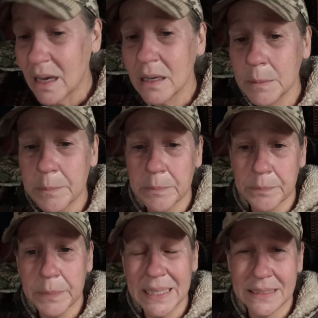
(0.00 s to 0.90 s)
um,
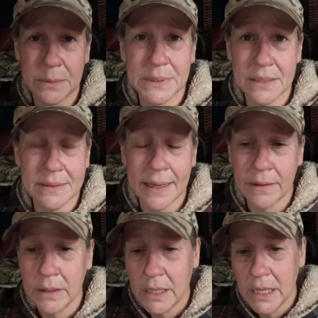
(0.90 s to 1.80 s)
because it was on
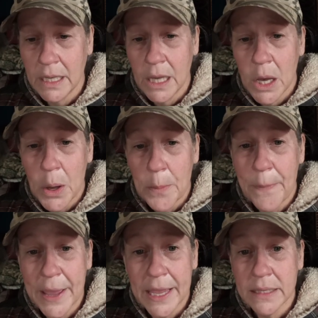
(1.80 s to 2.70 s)
sale.
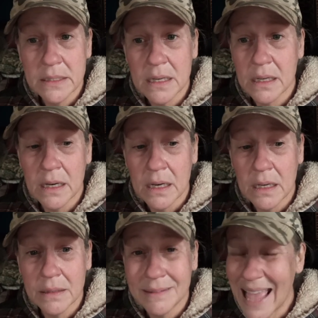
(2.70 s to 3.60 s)
But
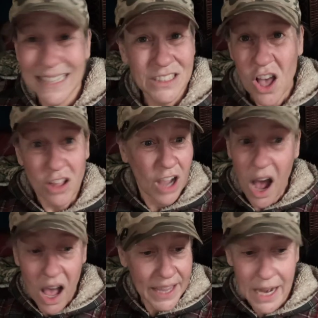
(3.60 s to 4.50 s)
uh, that's all
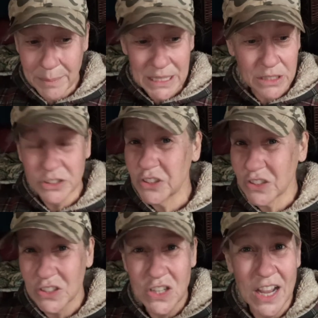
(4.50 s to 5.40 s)
gone. I mean, there's
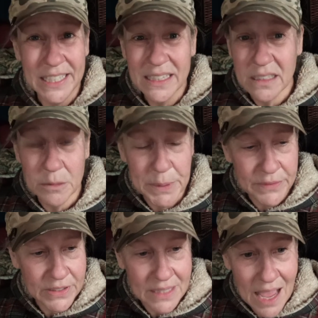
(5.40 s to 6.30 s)
just a tiny little bit
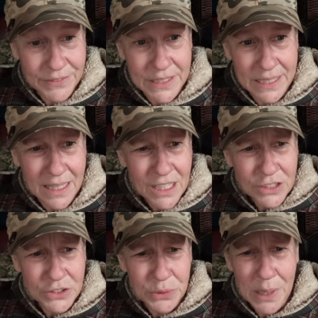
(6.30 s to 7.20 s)
of it left. And
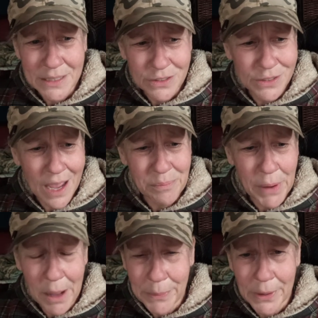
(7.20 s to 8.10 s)
shoot, I just got
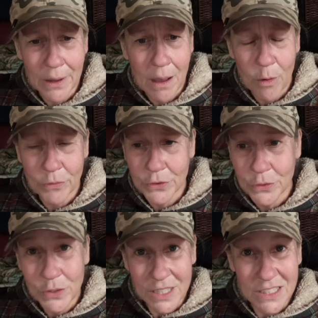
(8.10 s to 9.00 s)
Papa over
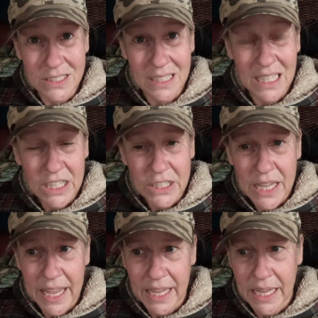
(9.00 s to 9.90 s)
New Year's.
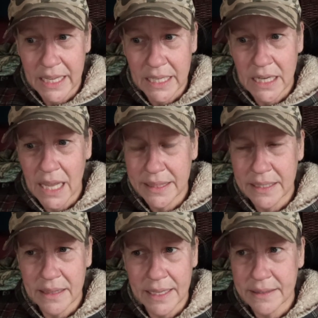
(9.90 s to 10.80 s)
And I
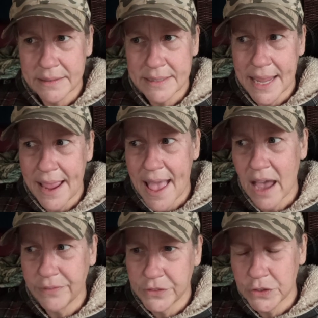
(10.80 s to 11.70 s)
think like the day
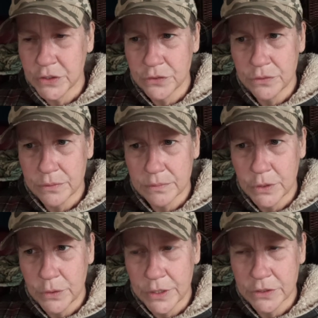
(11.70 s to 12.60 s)
after
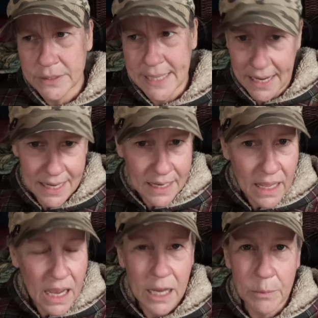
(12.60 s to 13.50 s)
New Year's Day,
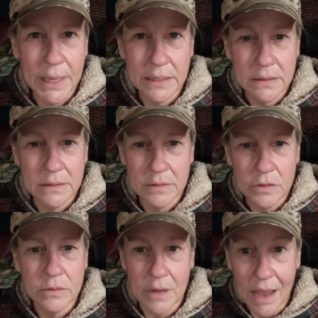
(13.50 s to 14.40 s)
I went and
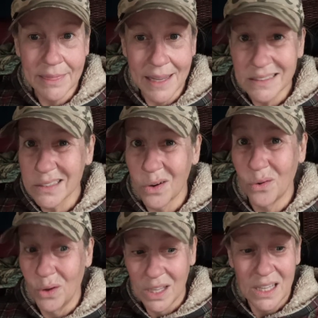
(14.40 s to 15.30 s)
got that.
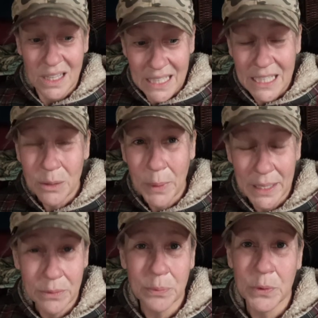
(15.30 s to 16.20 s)
So he
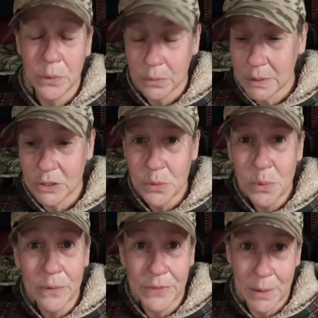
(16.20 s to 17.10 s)
went through, the
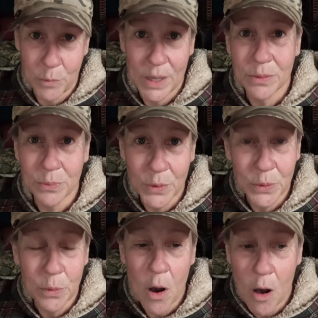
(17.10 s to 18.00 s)
two of them went
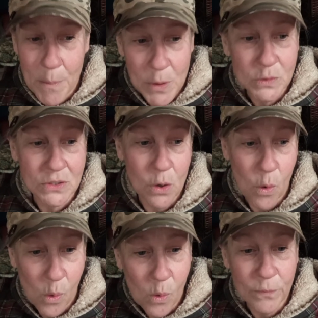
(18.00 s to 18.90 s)
through almost a
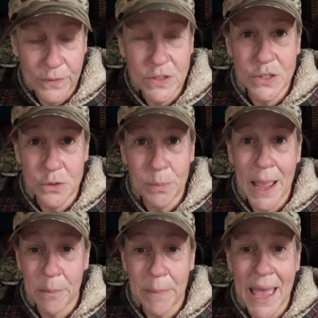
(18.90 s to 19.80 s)
whole 52
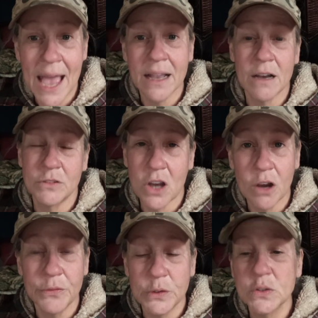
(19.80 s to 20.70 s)
pound bag of
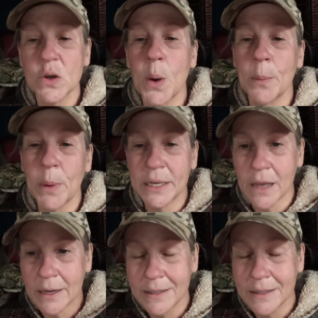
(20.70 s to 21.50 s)
dog food. So I went and got